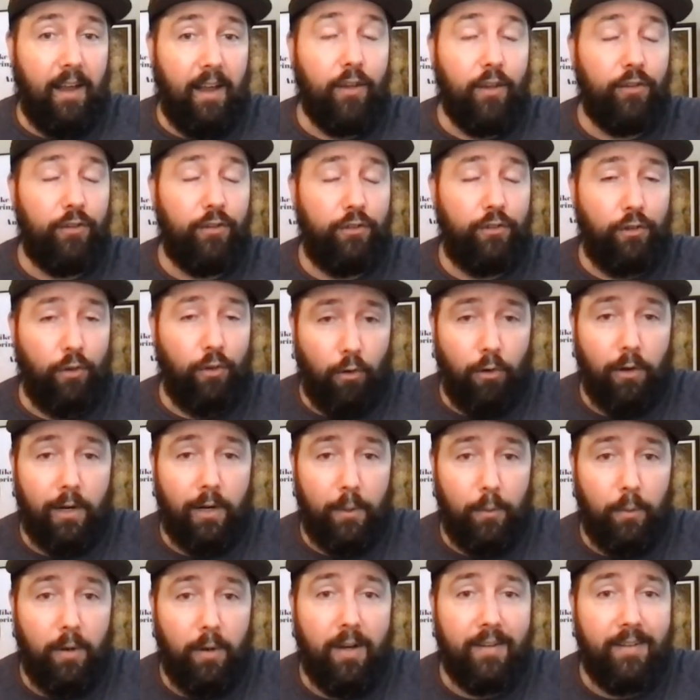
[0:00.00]
a
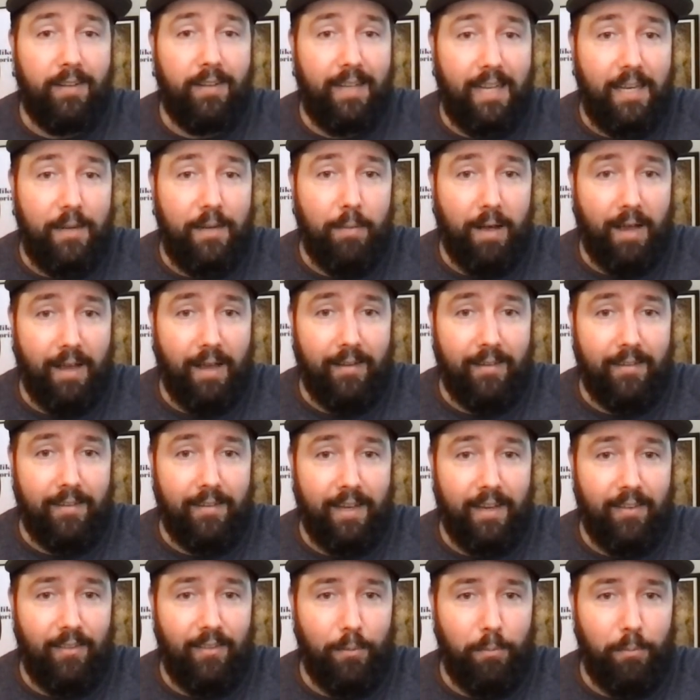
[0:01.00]
strongly worded email
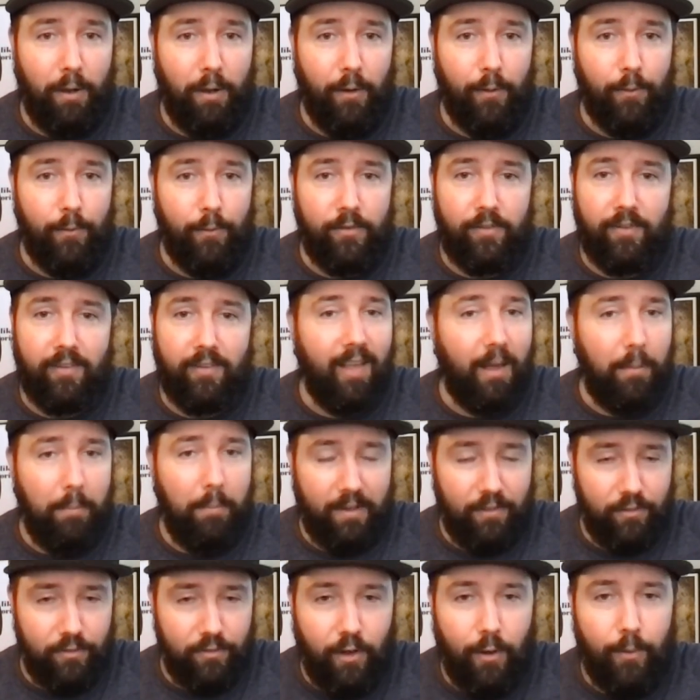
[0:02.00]
in the post. That
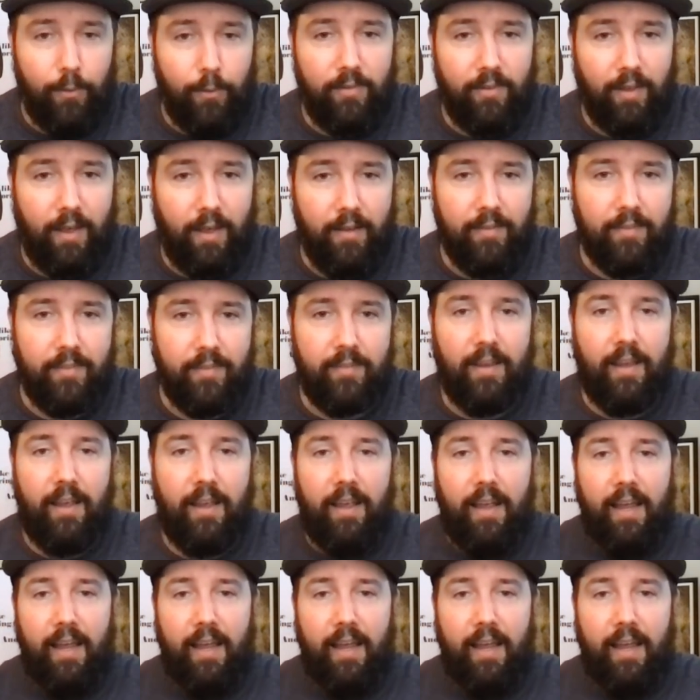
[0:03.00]
makes no sense.